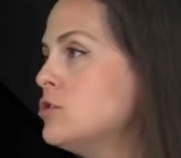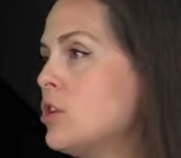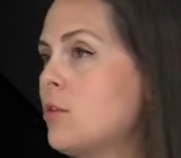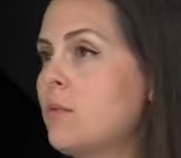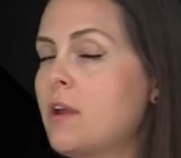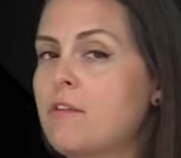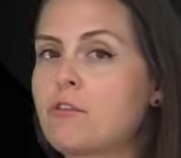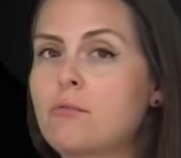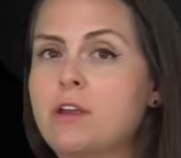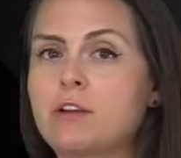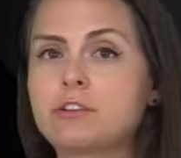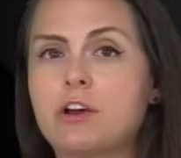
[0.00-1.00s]
So whenever
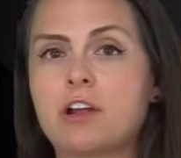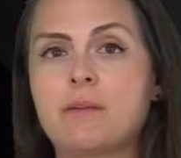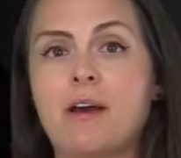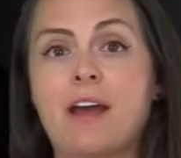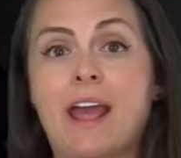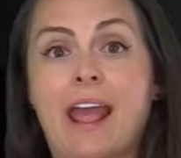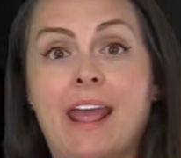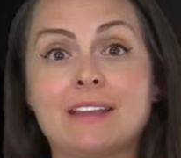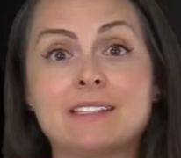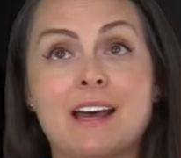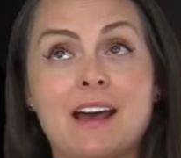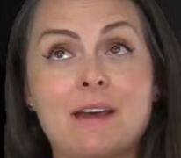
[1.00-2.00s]
we are talking about
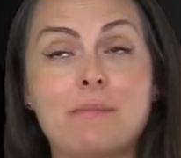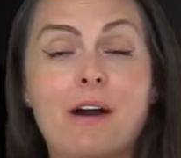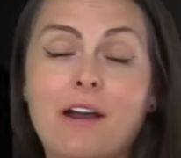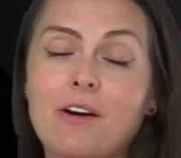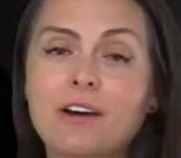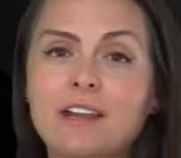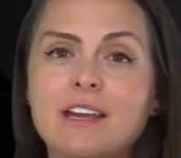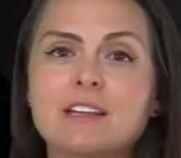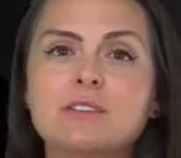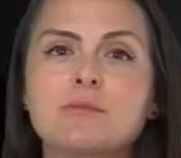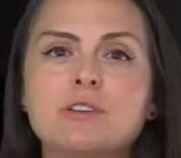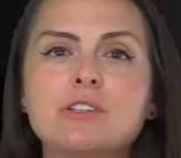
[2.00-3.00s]

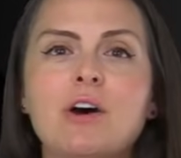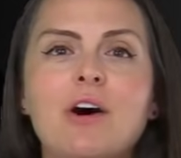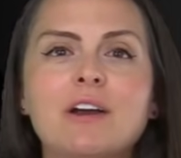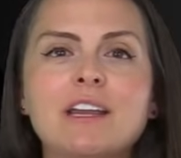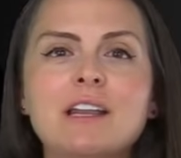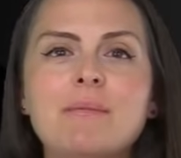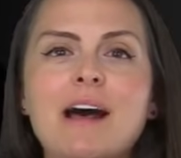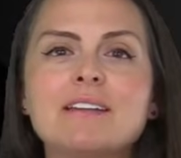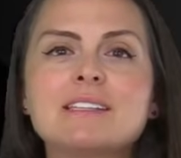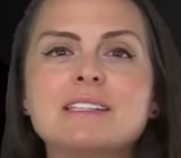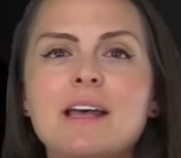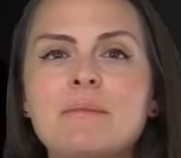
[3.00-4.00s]
antibiotics, we're talking
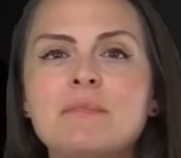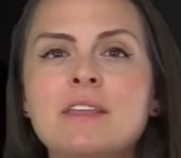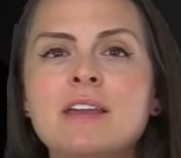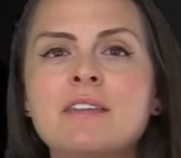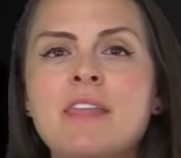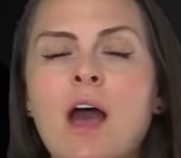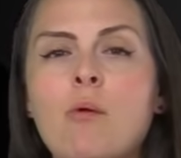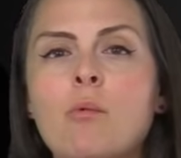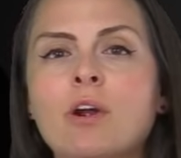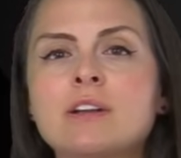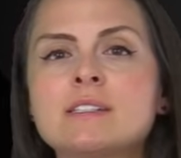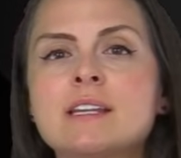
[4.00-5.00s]
about something that
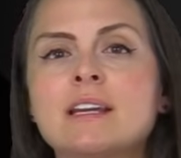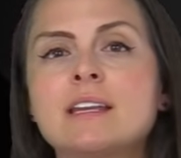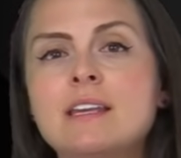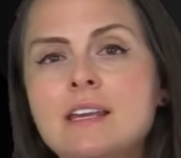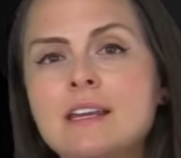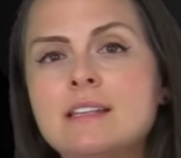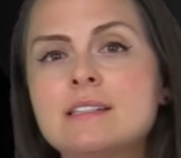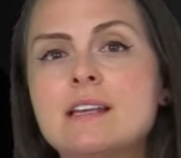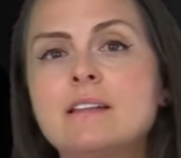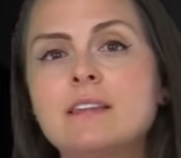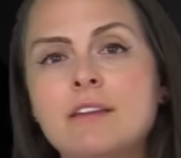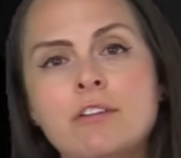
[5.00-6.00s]
works against
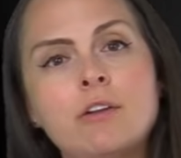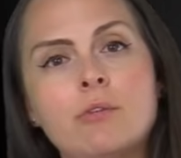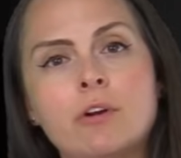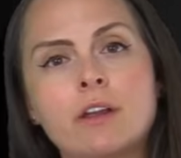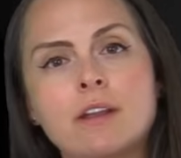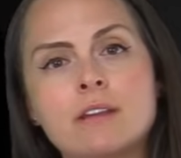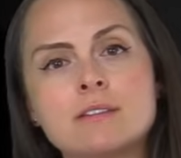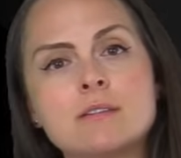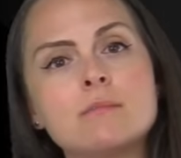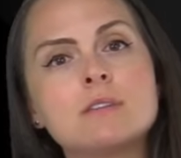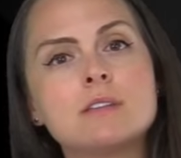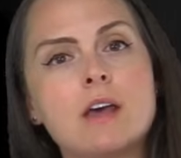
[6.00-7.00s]
a living
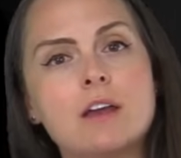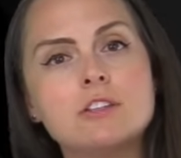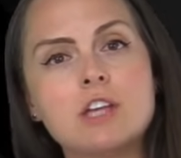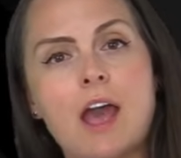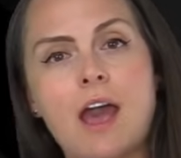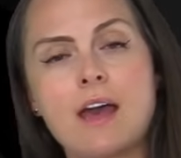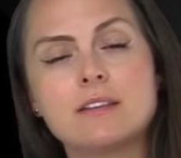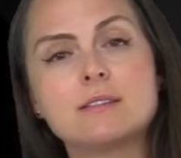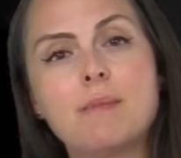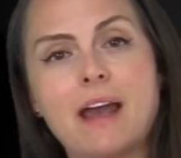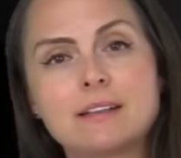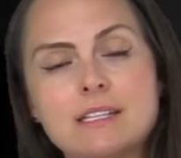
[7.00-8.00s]
organism such
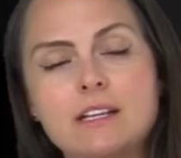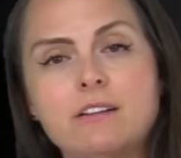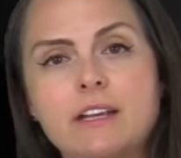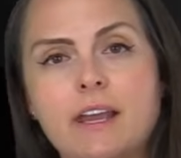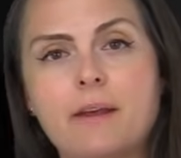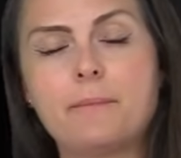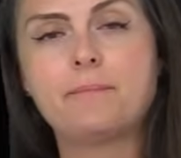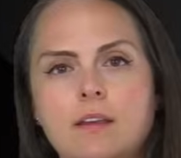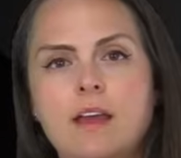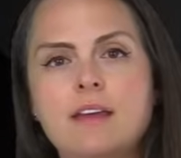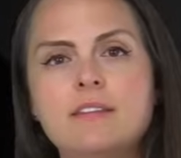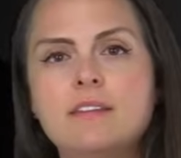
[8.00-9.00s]
as bacteria.
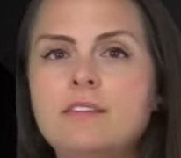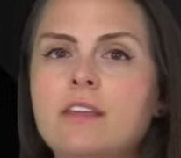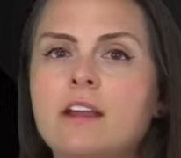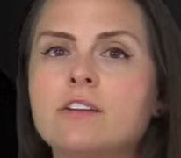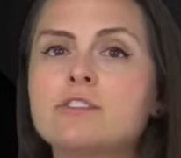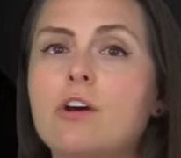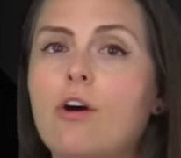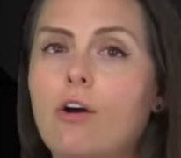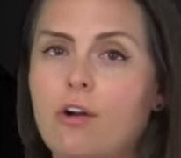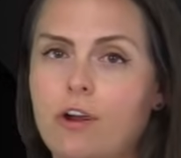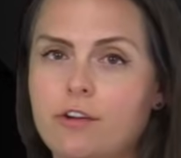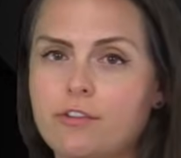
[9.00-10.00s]
And then there's
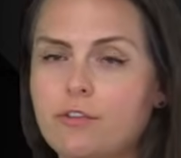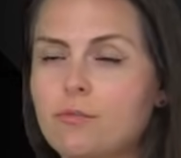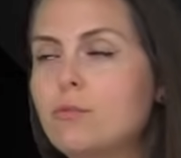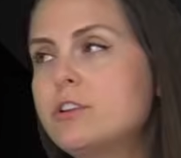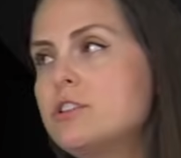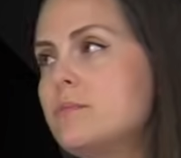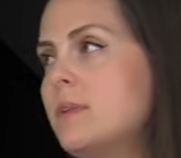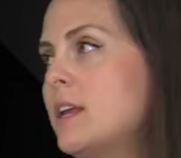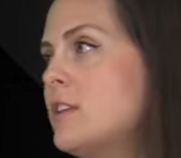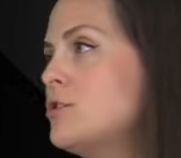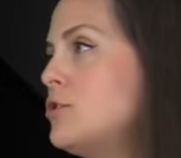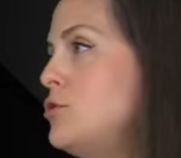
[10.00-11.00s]
arth, which
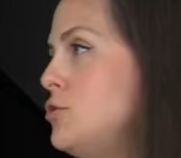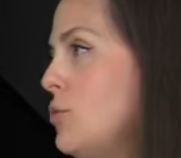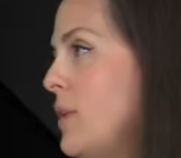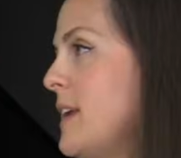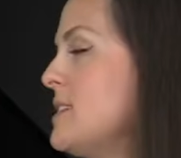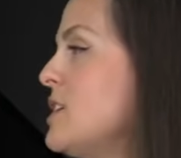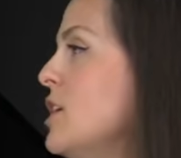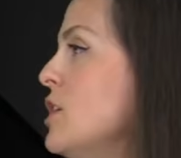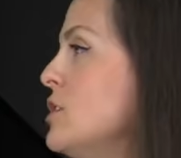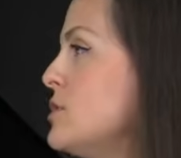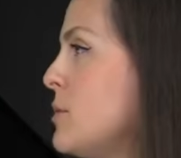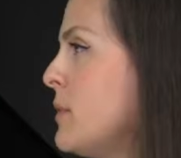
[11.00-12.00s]
means joint.
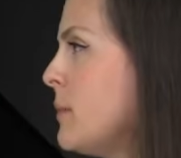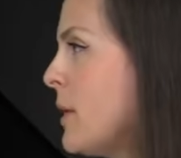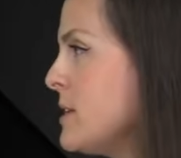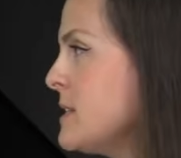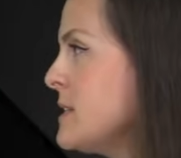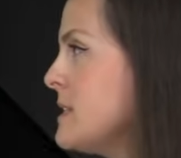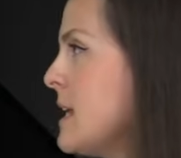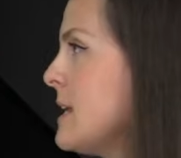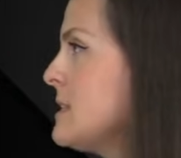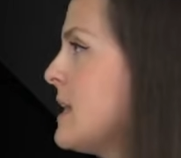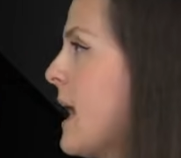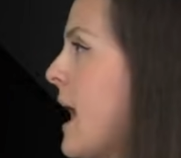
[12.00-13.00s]
So when a person
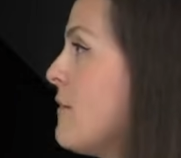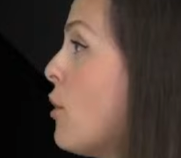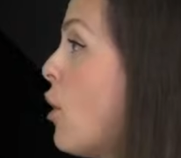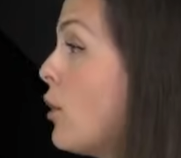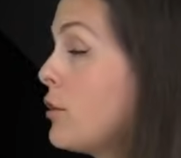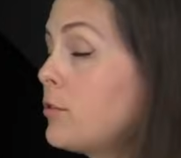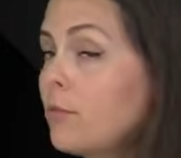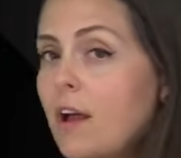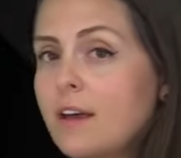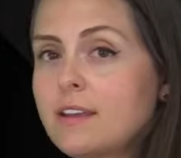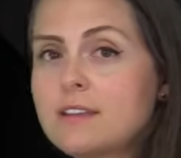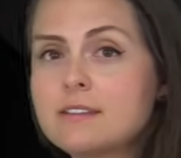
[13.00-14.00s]
says they have
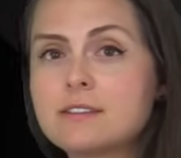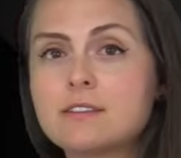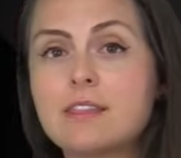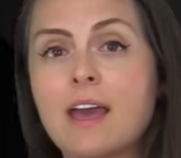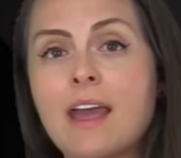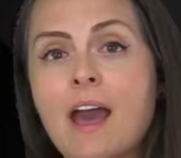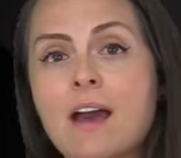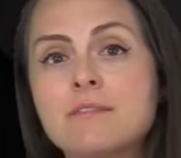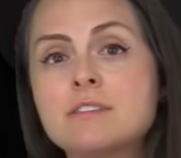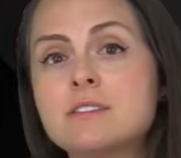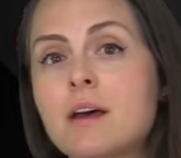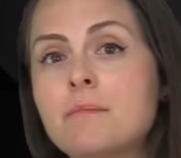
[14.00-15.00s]
arthritis, they
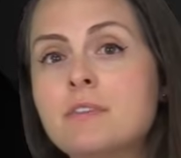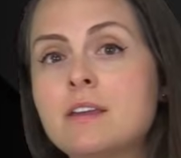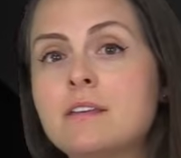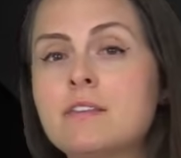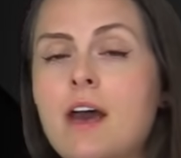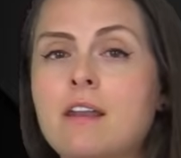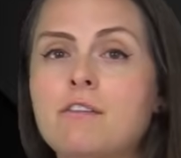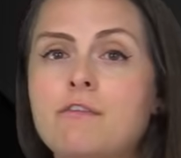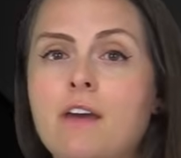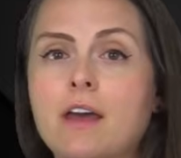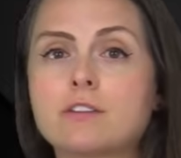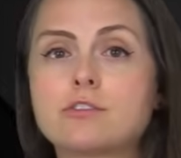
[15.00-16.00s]
have something that
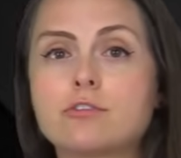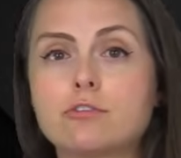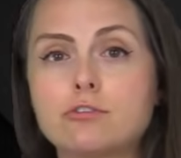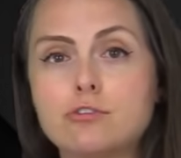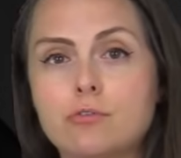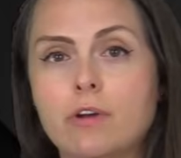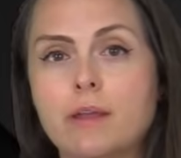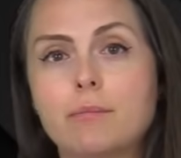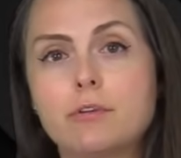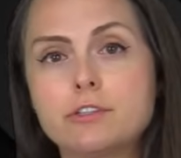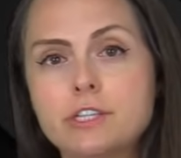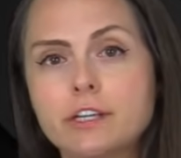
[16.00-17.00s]
affects their joint.
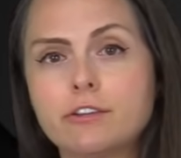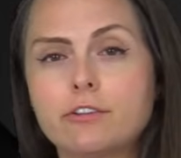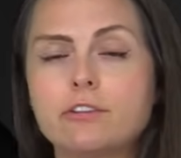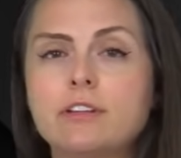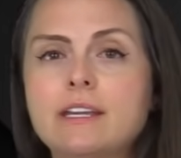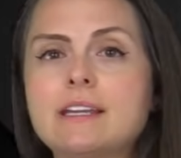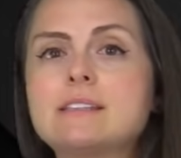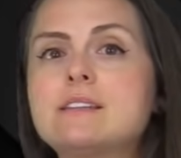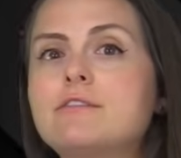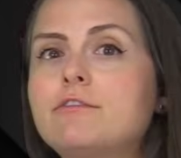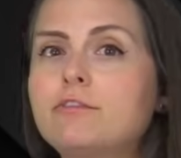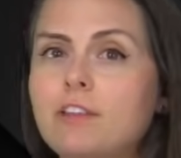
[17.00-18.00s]
Particularly, it's
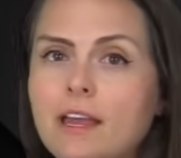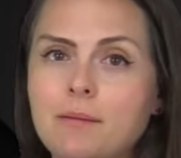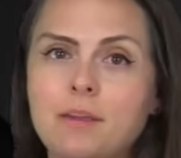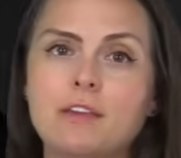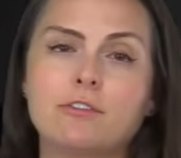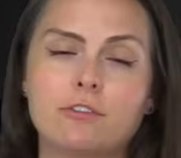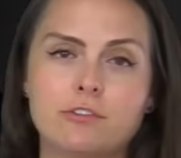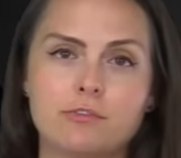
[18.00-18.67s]
inflaming their